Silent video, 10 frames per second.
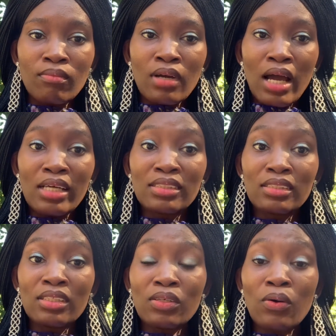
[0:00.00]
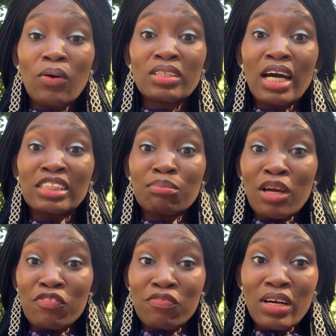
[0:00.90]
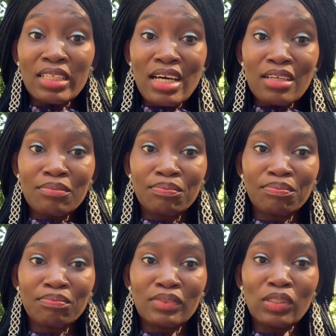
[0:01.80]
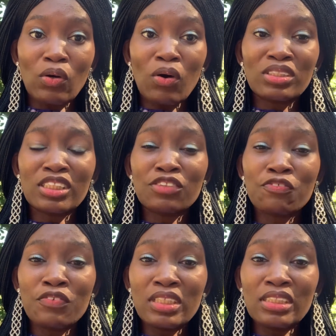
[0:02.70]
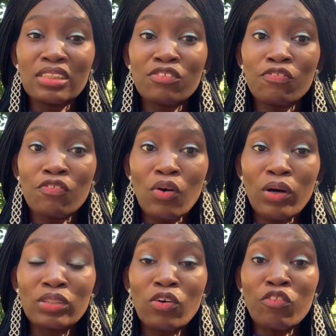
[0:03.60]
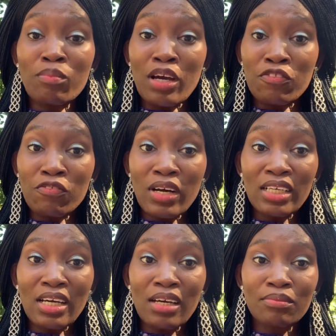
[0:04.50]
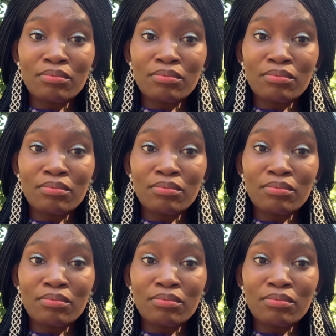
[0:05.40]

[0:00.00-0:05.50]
I see God as my father God is filling the void of my father.